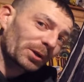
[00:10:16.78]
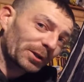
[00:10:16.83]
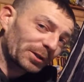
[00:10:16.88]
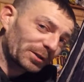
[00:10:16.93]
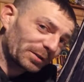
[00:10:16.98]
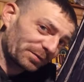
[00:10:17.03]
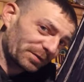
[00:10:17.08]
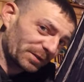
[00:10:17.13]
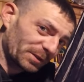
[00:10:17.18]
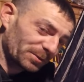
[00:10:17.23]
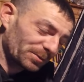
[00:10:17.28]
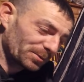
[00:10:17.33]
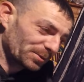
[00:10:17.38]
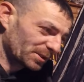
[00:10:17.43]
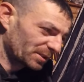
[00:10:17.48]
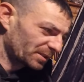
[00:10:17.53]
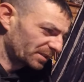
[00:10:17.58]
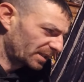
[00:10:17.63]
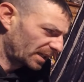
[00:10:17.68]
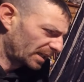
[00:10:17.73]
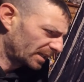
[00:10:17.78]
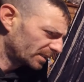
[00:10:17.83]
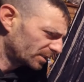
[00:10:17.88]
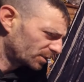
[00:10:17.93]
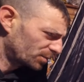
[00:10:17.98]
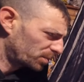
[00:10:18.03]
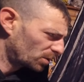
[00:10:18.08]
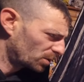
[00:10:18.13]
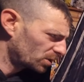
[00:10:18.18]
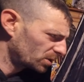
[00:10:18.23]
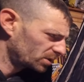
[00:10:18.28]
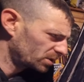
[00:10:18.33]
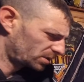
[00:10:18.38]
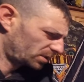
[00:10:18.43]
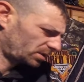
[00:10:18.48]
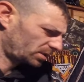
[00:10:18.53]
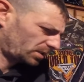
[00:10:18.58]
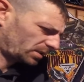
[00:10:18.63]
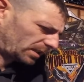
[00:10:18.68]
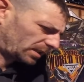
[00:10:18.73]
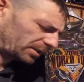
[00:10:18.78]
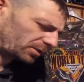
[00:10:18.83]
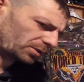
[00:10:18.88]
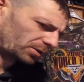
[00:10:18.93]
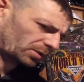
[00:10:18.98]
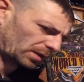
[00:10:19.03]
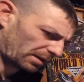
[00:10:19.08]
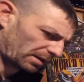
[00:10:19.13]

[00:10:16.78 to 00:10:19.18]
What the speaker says: point of views and things, but I don't